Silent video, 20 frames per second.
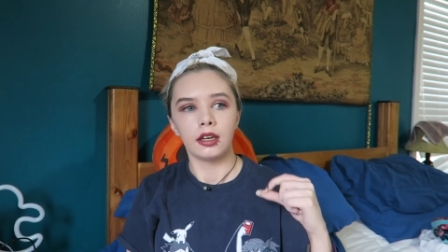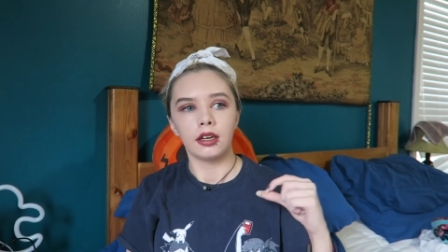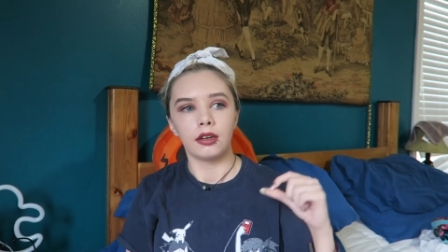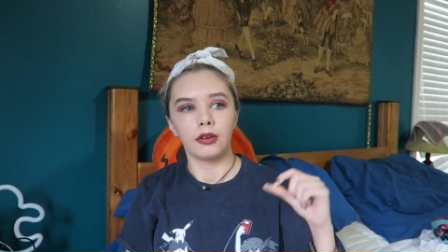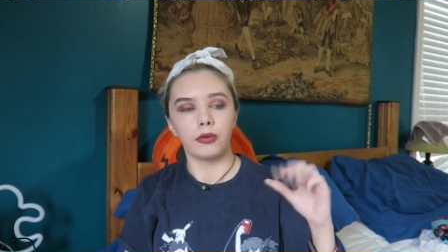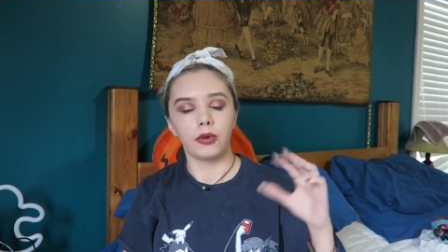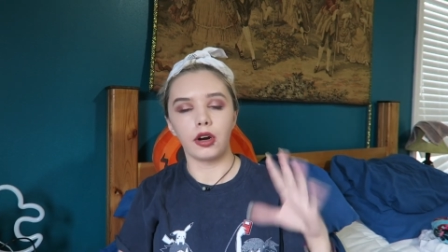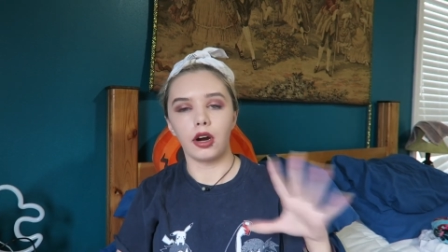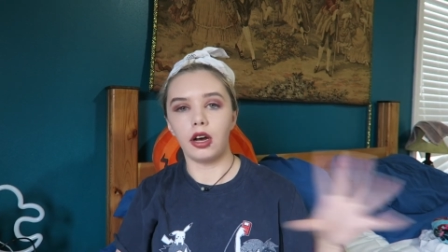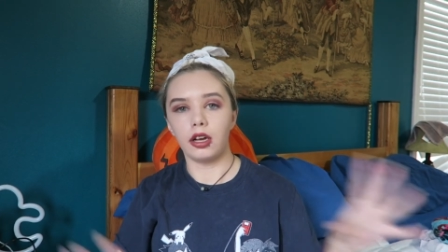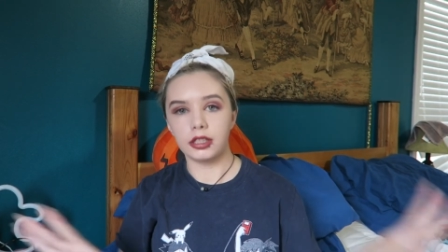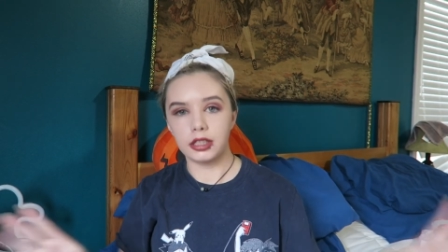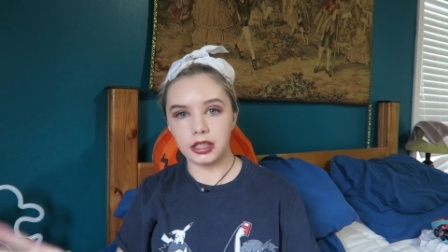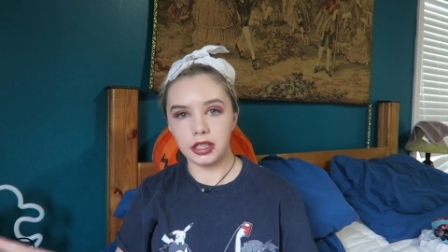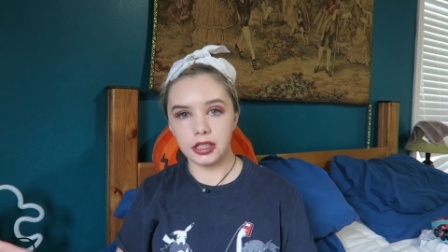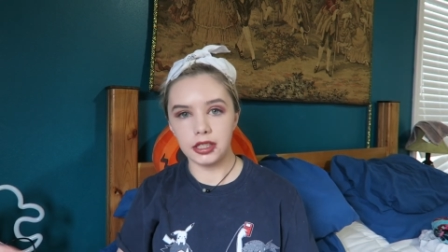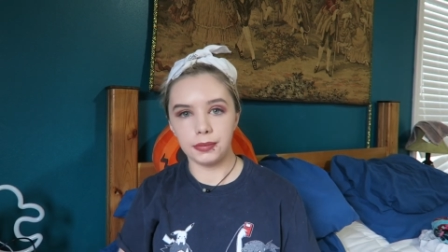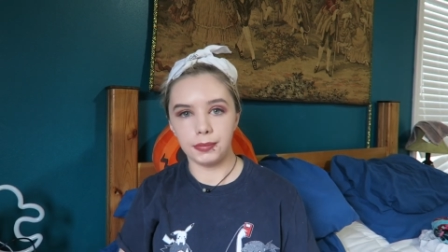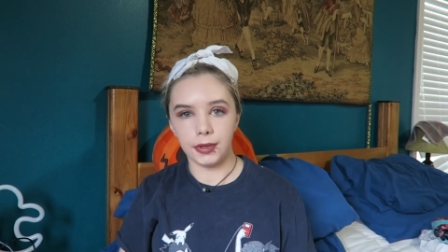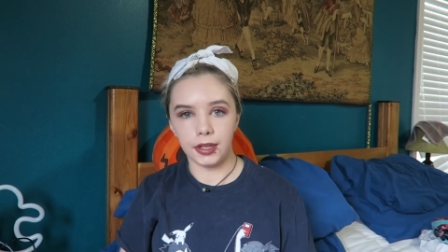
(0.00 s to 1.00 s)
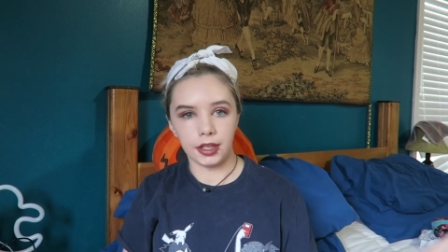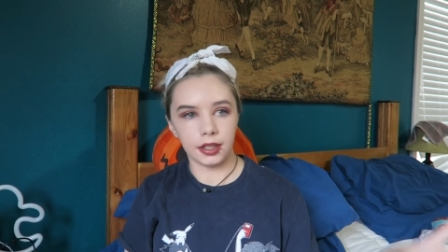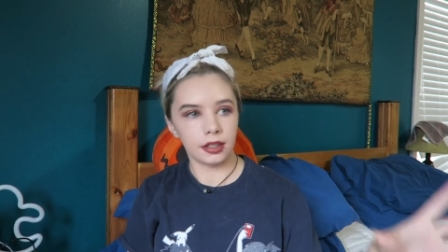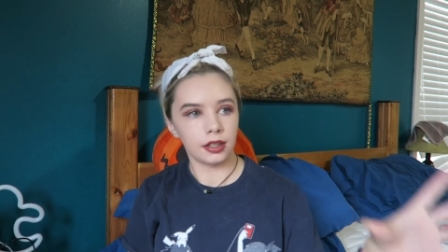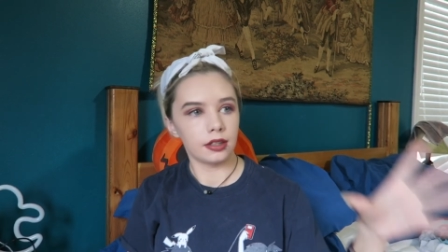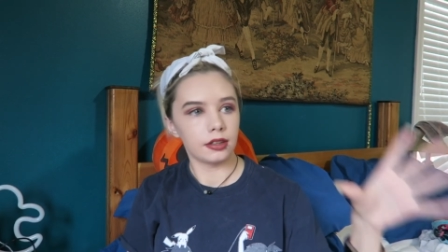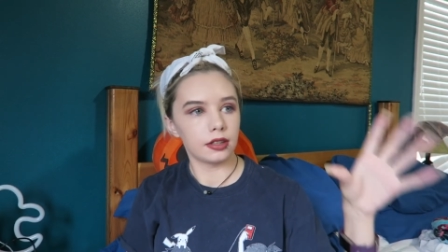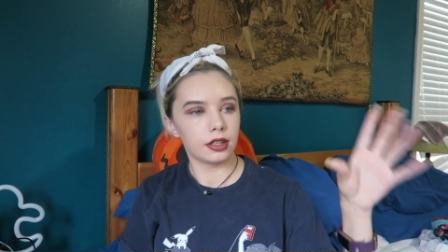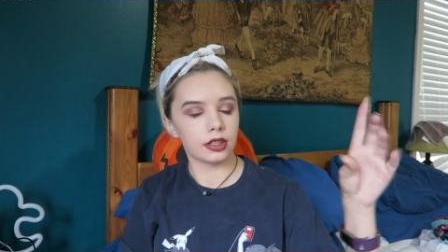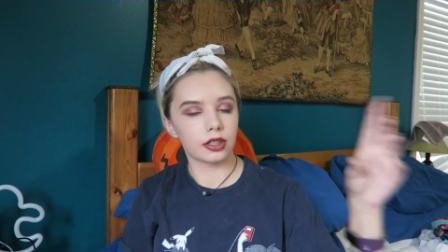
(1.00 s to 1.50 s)
we're all sleeping.
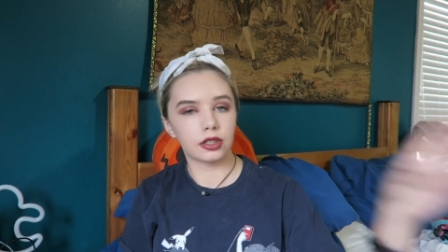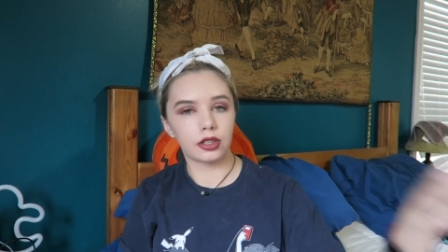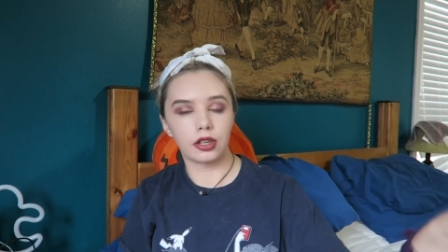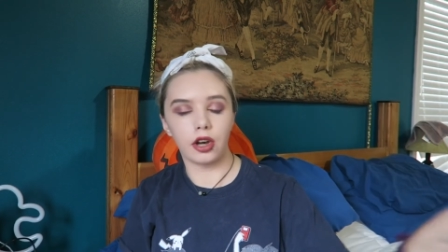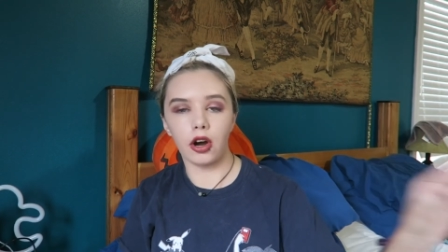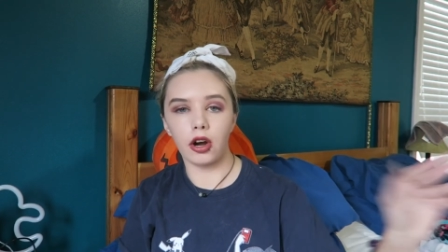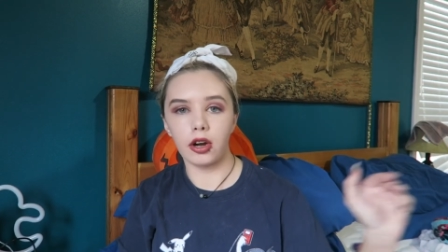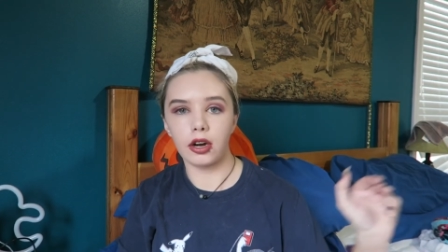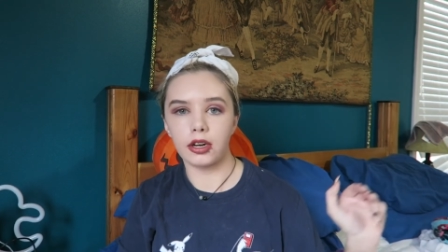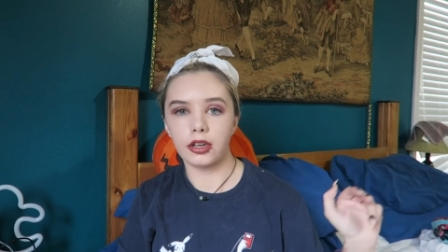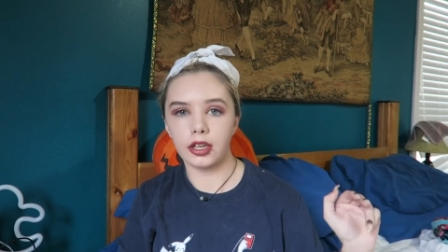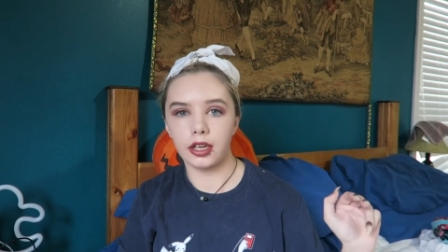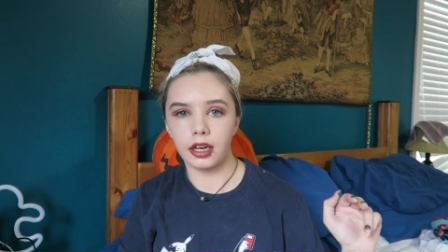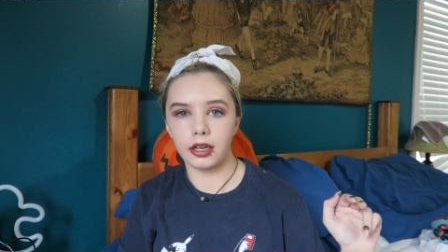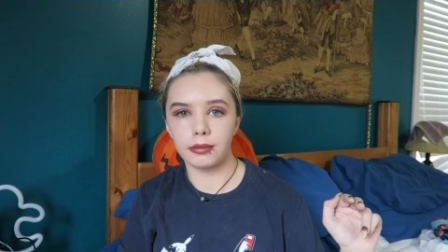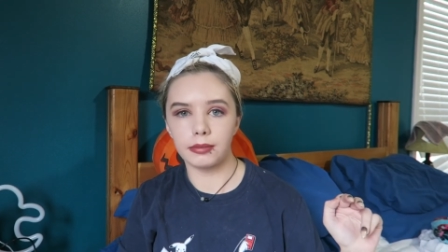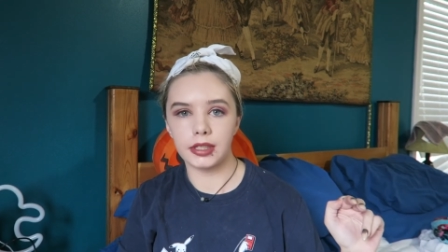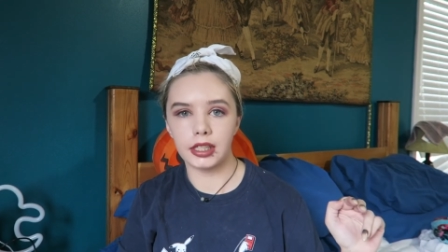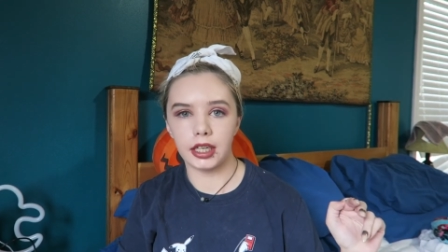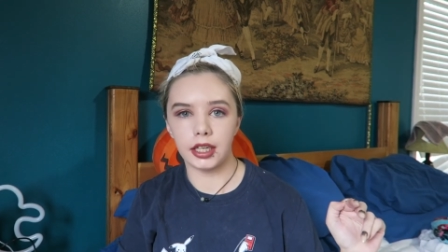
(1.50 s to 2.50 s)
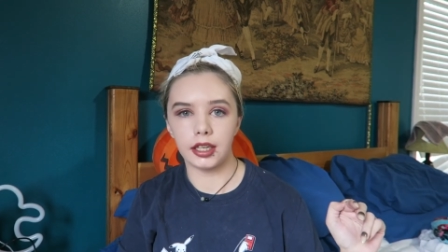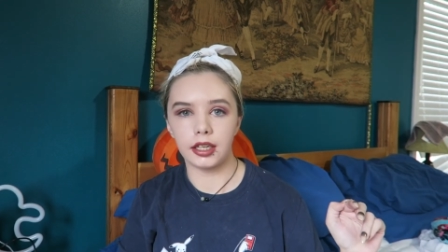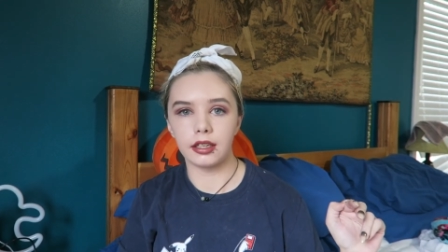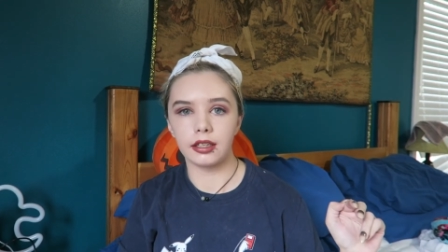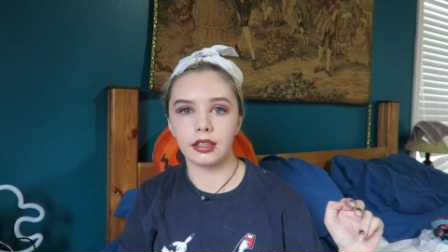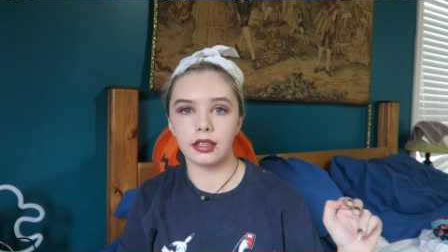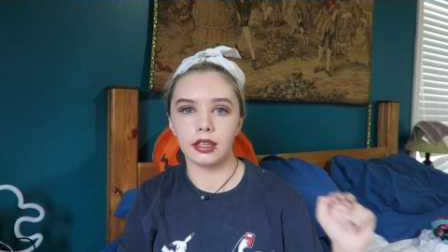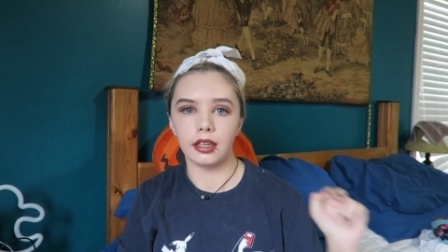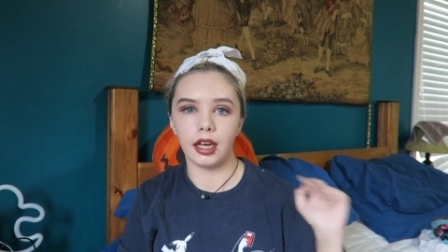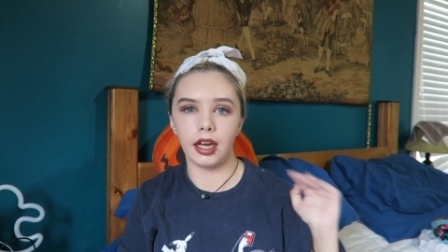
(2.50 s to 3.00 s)
This guard comes in
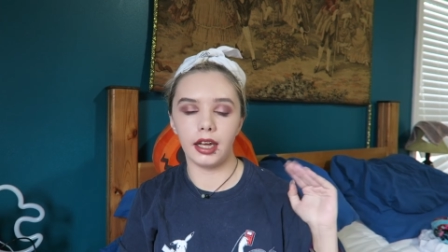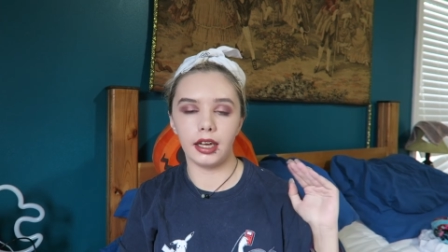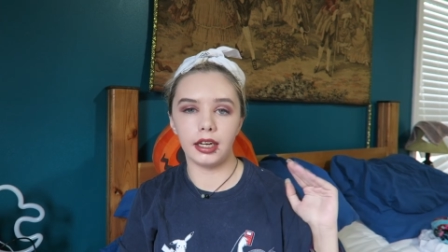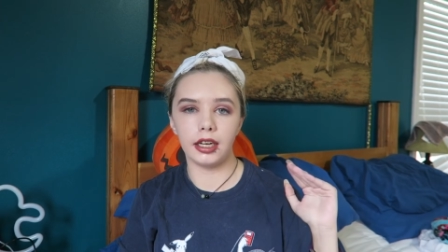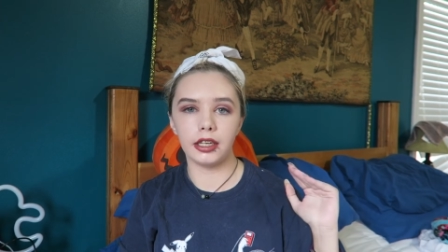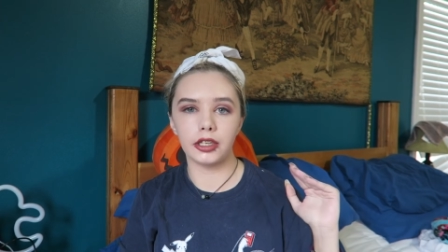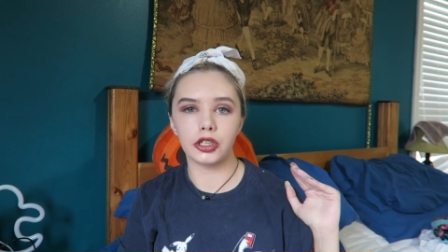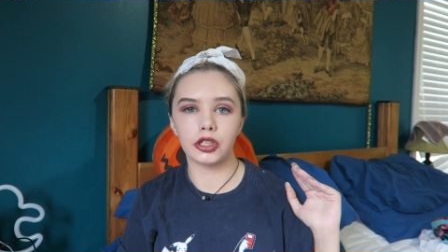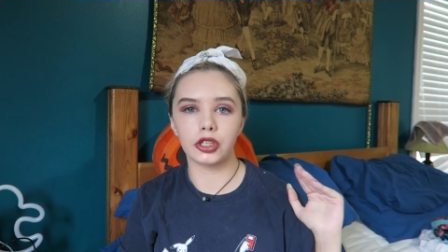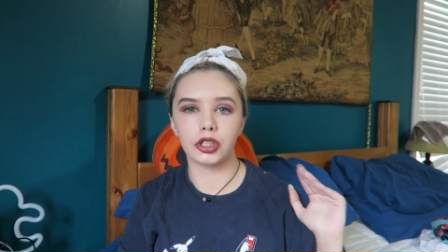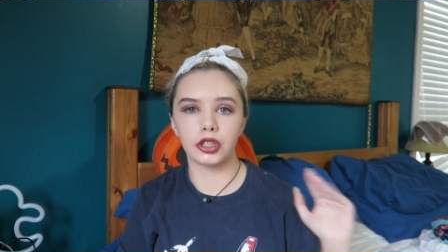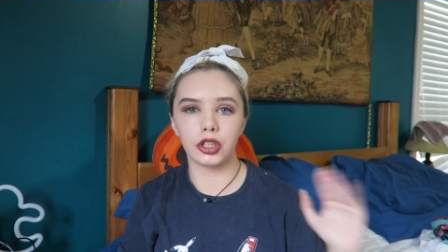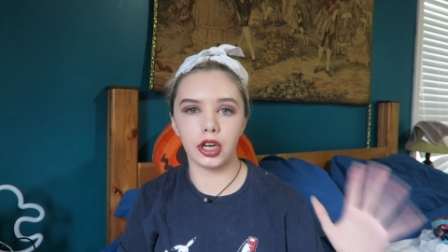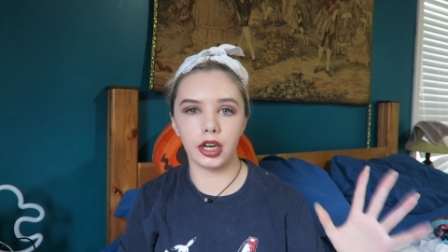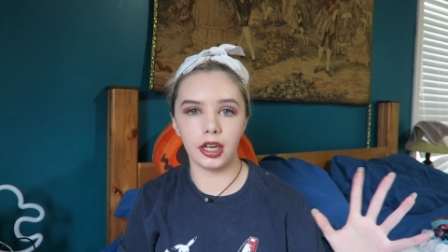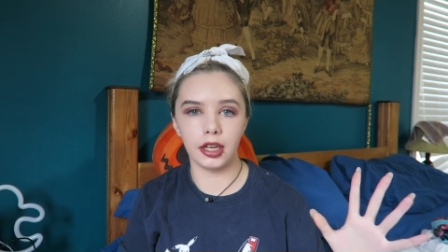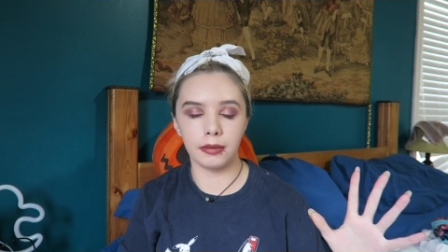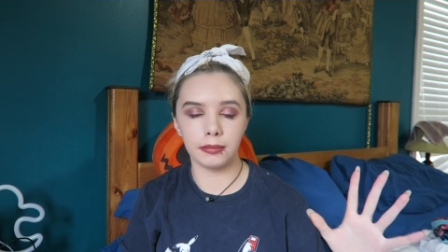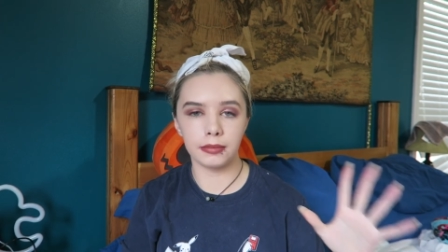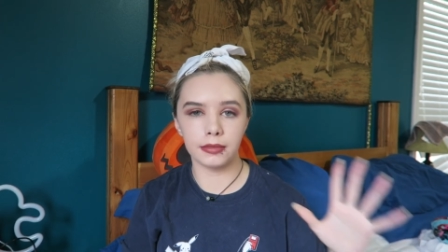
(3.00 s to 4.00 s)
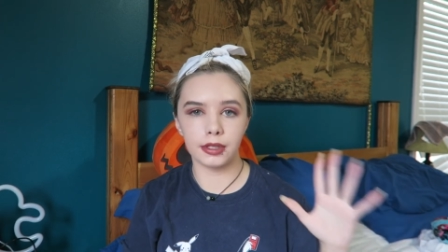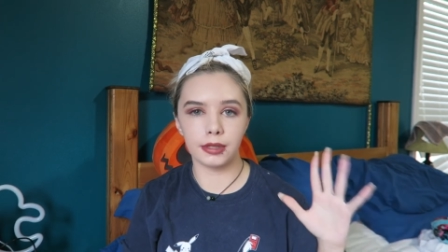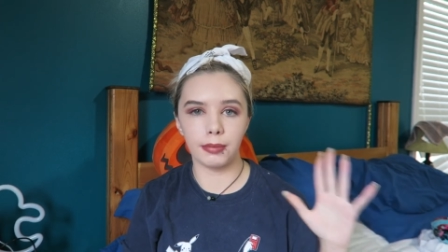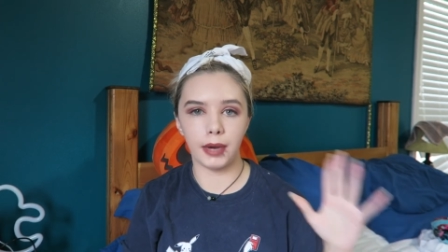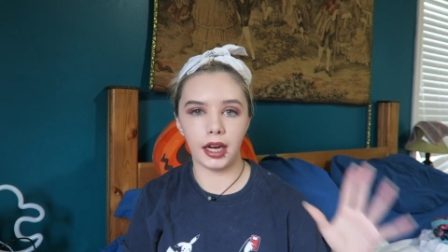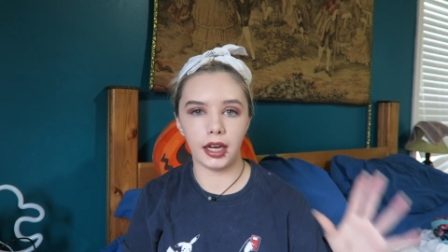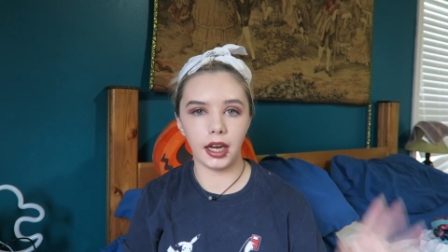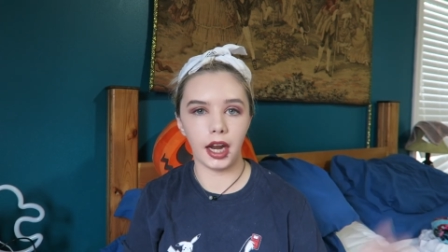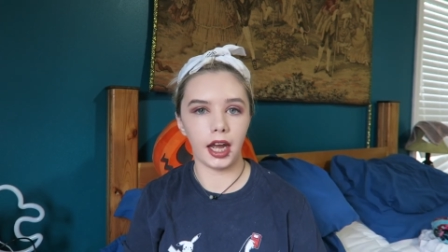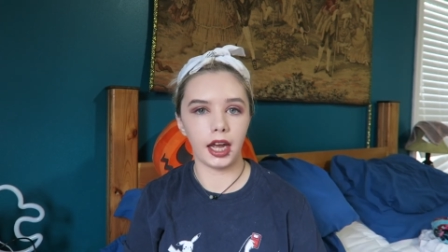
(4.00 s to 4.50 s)
and he screams
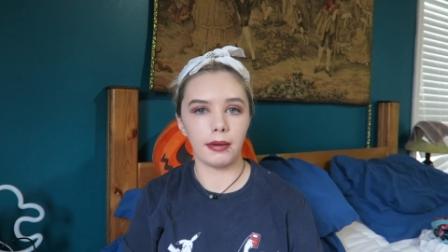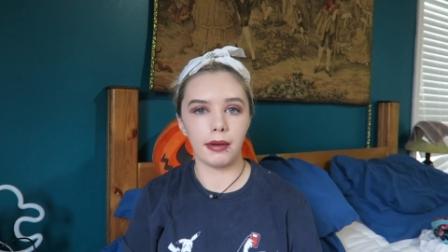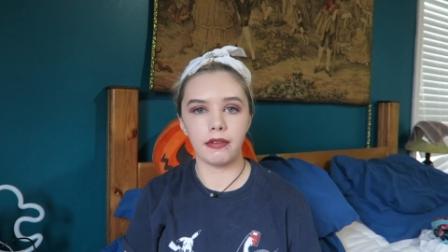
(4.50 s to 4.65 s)
my name.